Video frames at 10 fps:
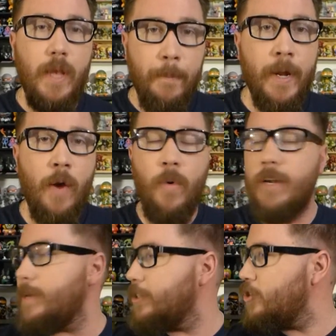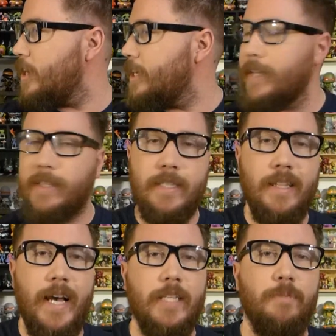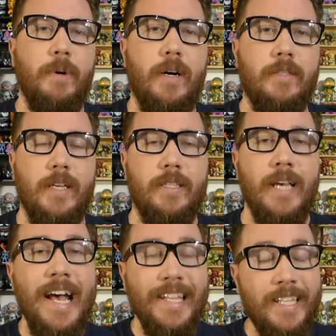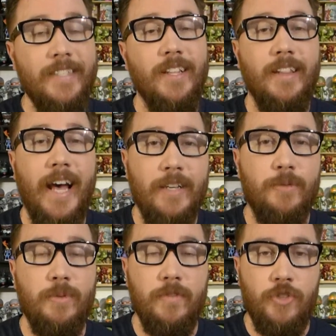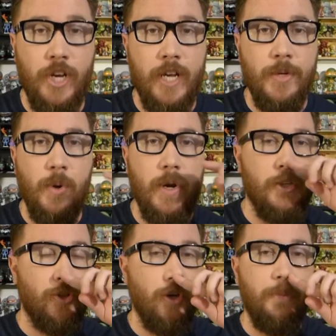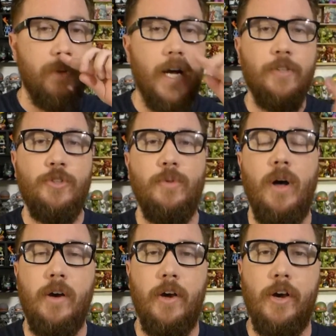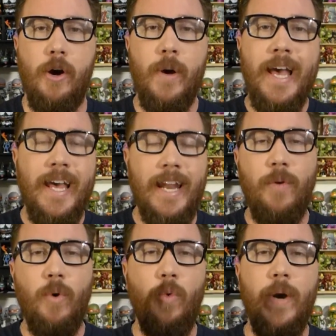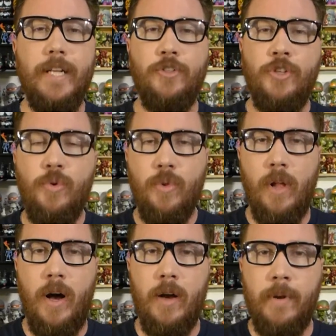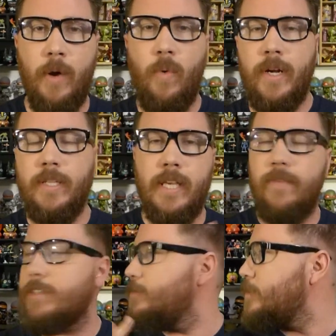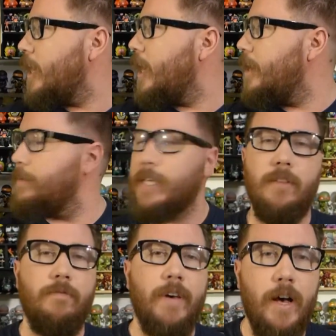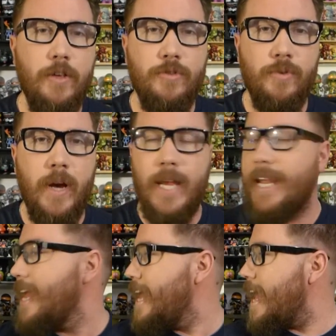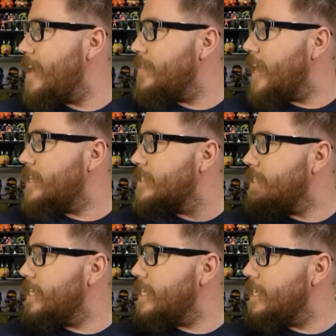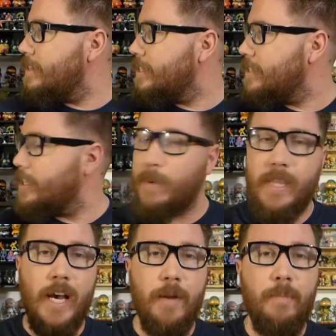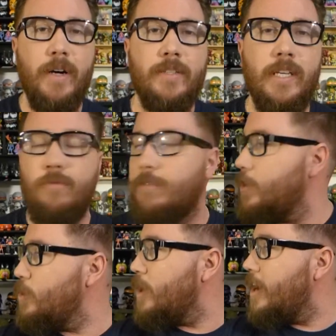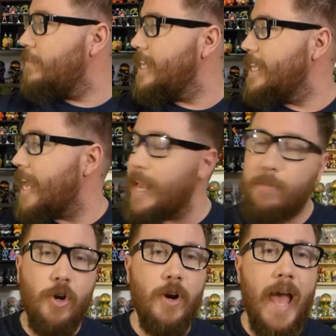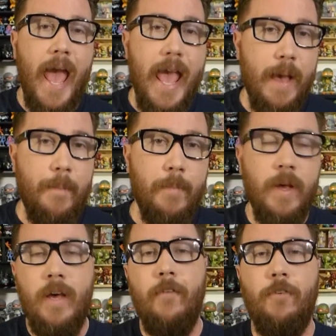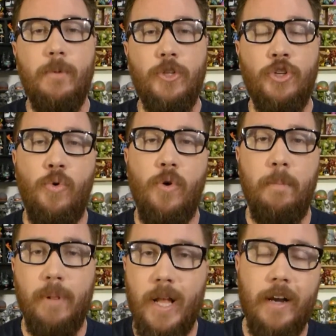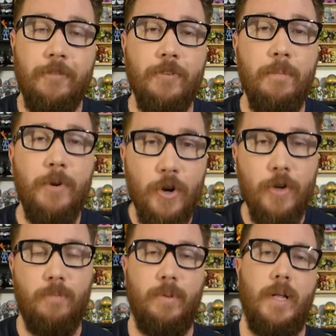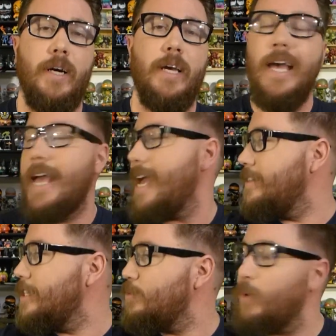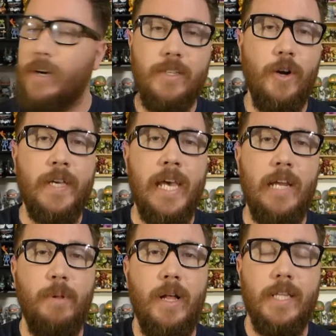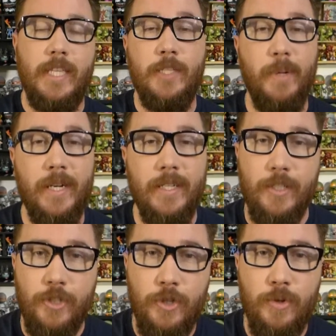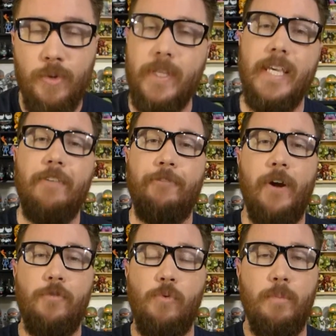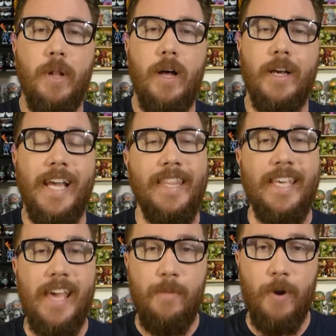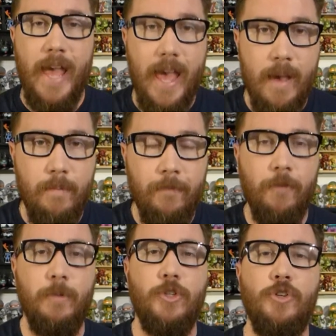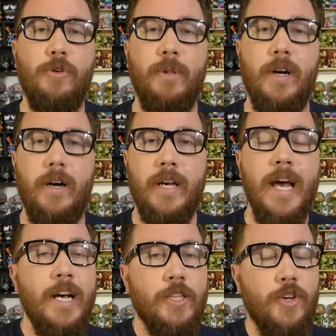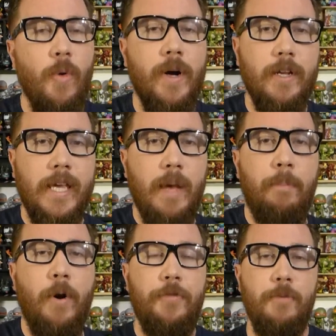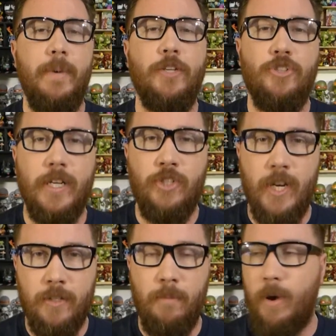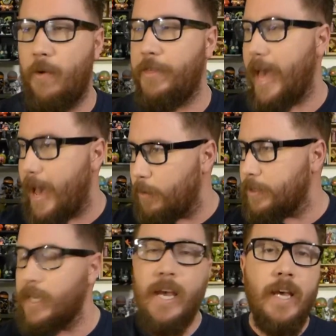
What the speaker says: But I wanted to make sure I got this last box because this is the last one of January and it showed up not too long ago. And I didn't want to wait too long, but I wanted to give it some time to get the values right. And this is going to be the unboxing and review of the Gamer M for Mature block from Nerd Block. And this was Arcade block. They split it into two, the E for Everyone block and the Gamer M for Mature block. So I wanted to get both and make sure I checked them both out.